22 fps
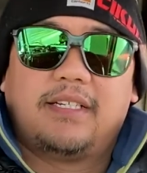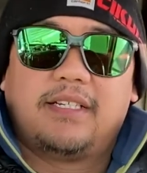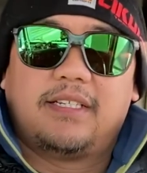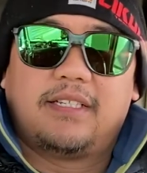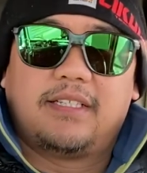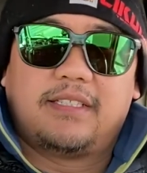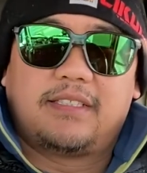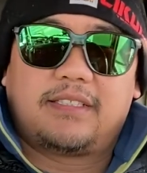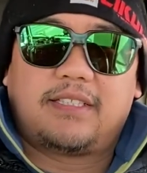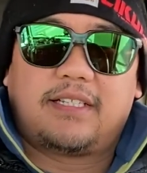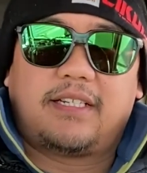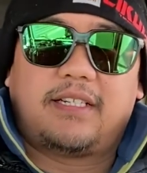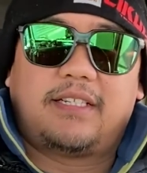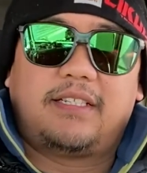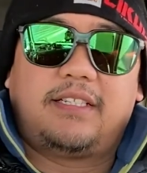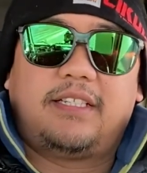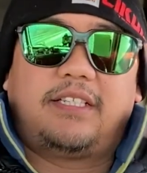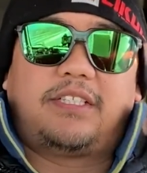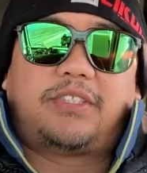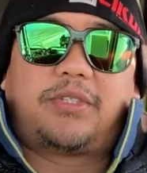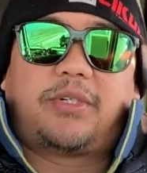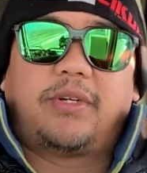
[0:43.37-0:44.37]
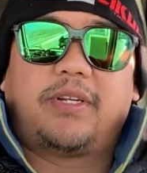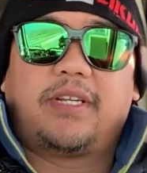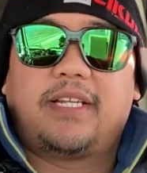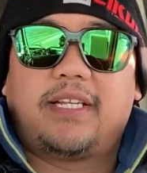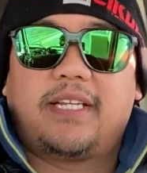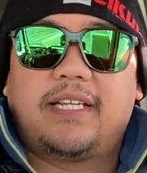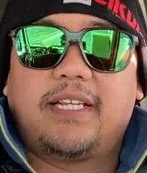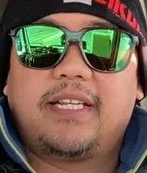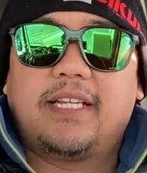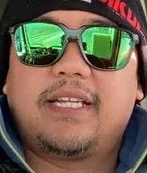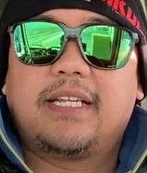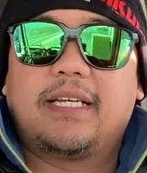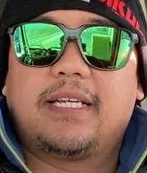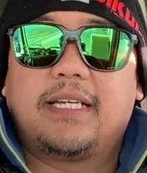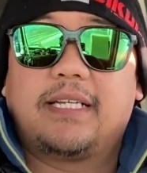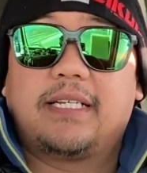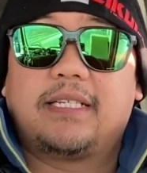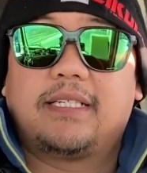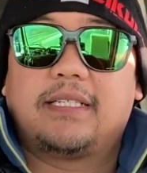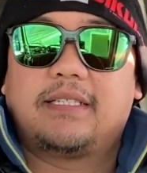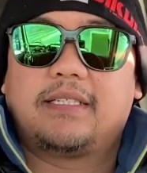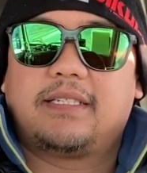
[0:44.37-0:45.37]
It's got a Detroit in it.
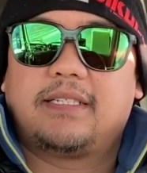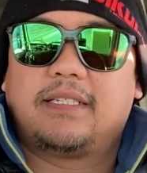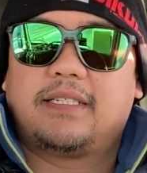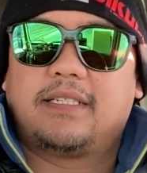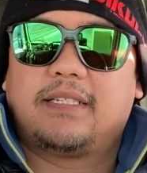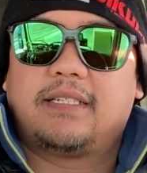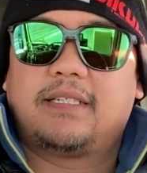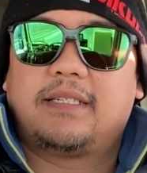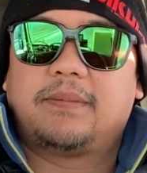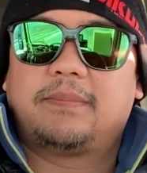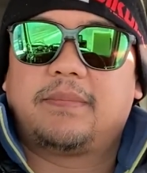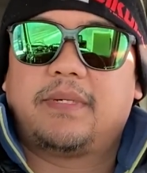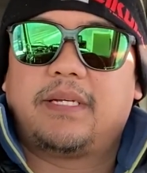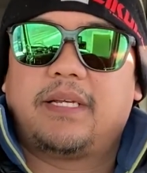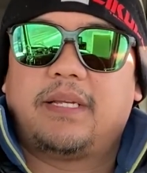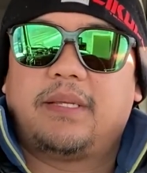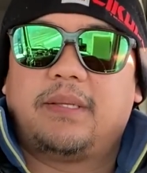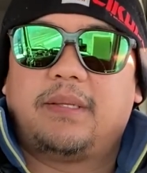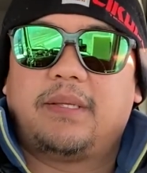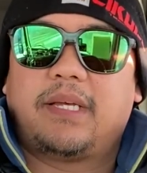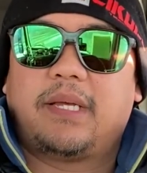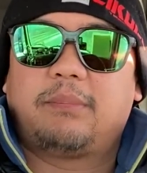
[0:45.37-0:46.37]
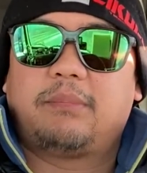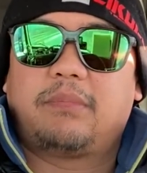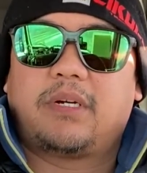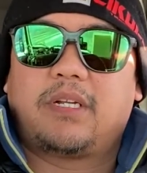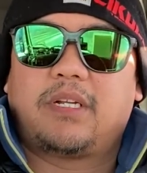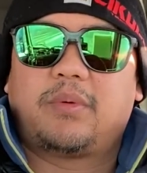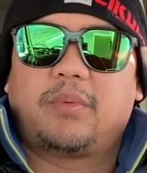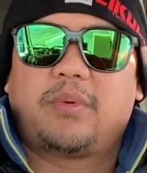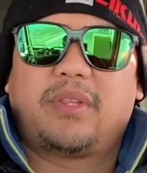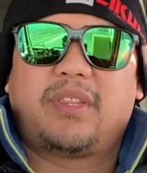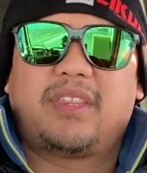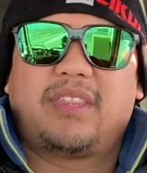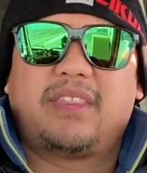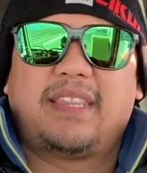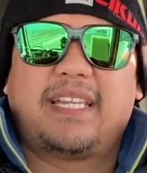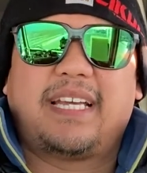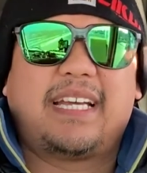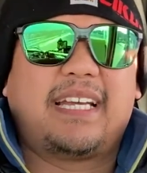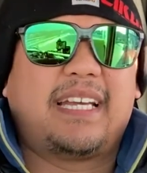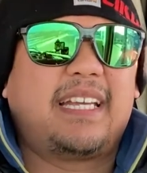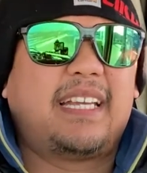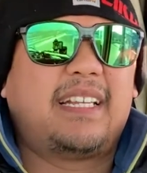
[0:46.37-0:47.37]
I bought it with
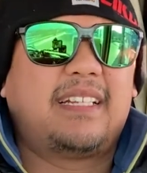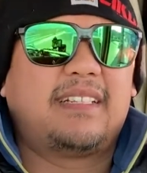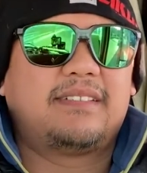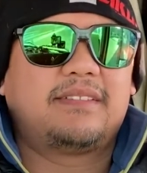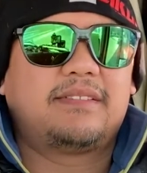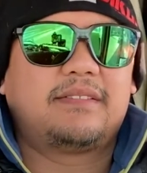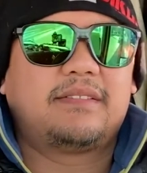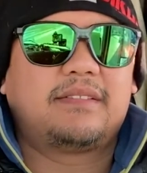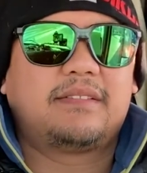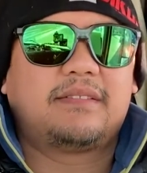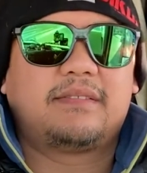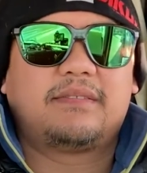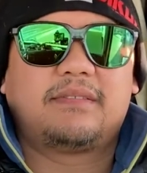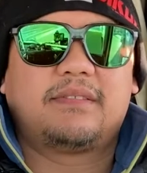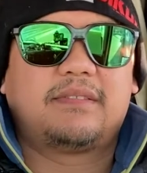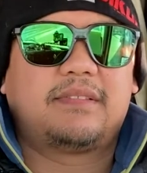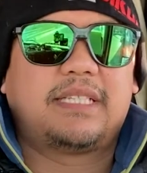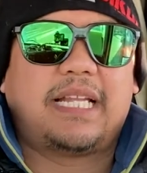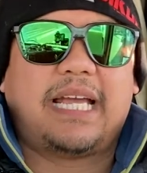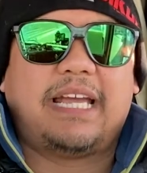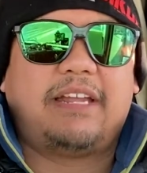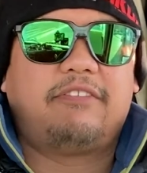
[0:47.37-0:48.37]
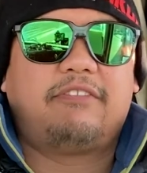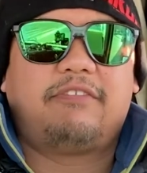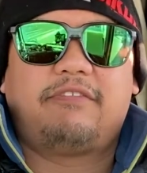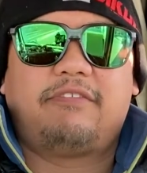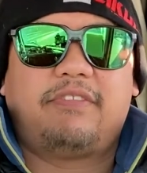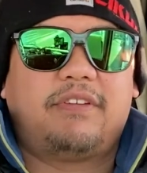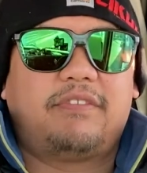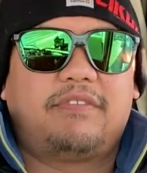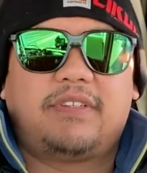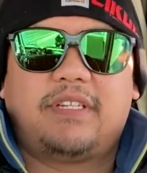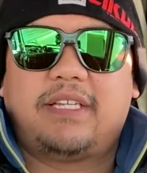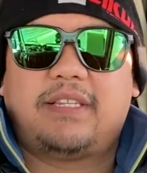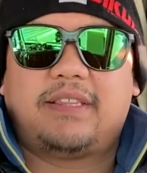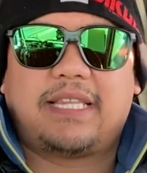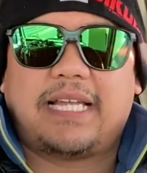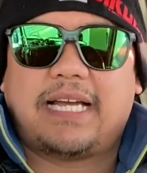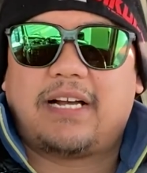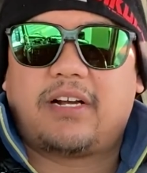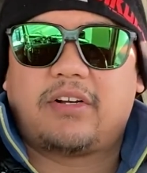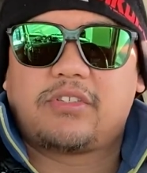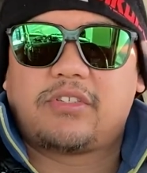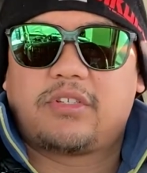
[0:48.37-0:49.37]

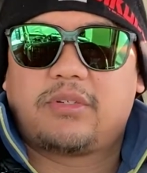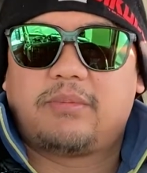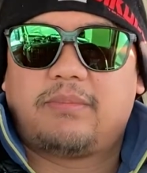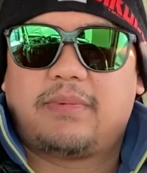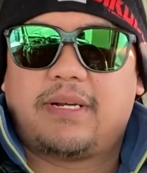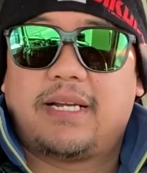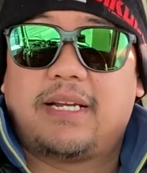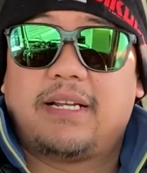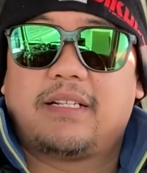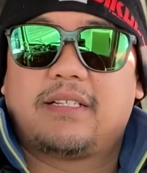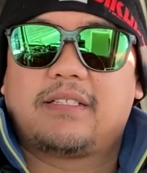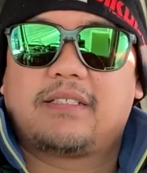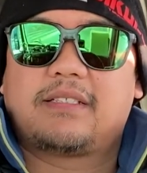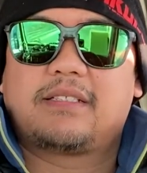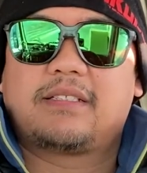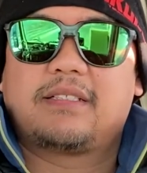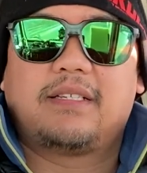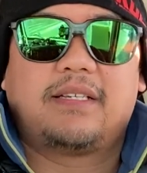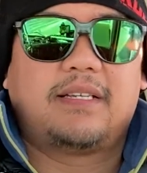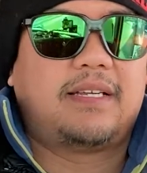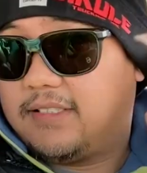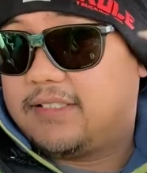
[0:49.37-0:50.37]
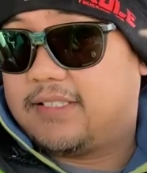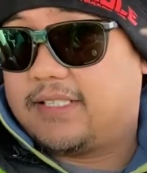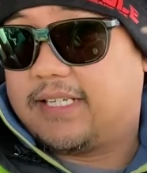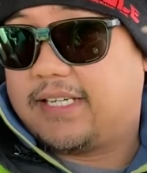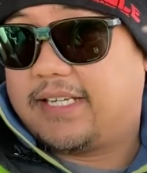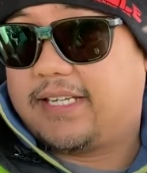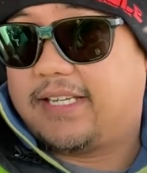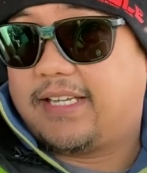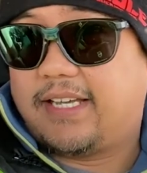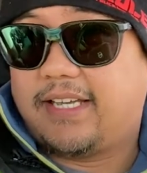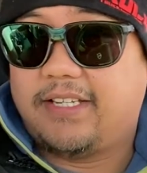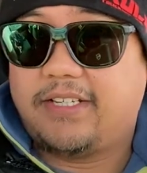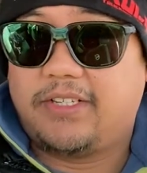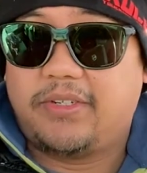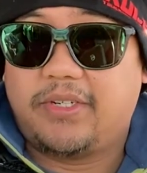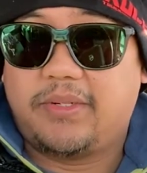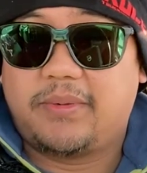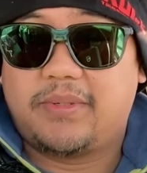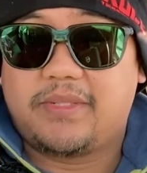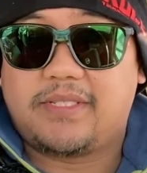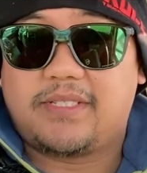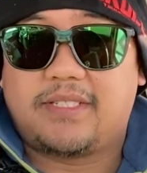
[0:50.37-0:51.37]
950,000 miles. I know it
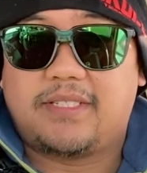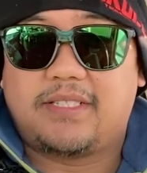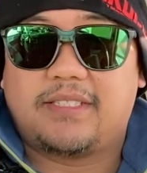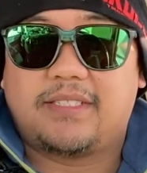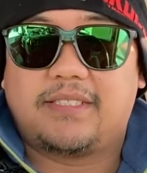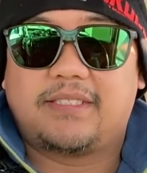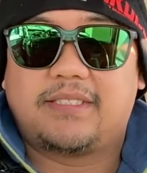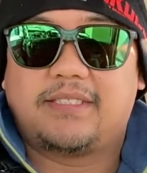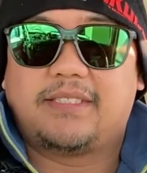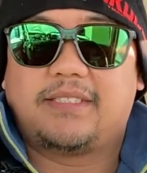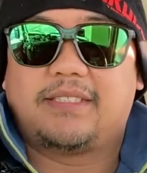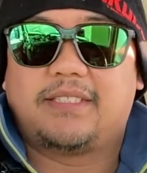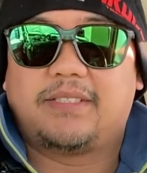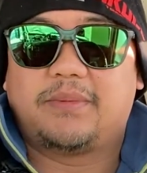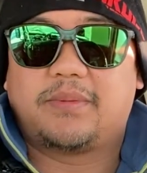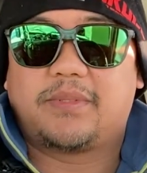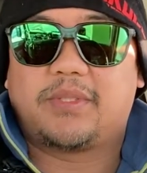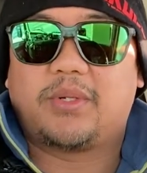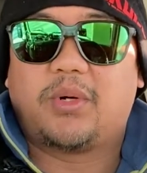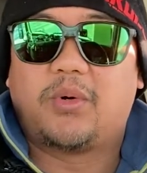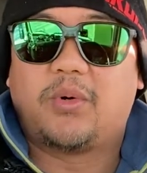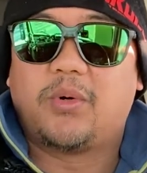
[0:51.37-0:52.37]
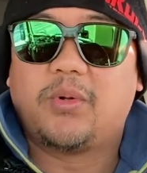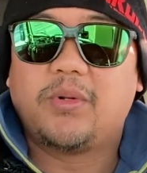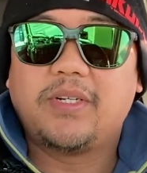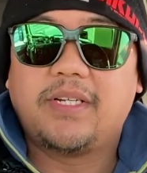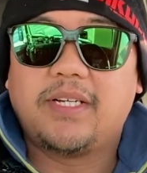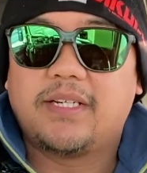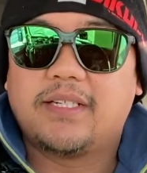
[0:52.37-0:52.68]
was old.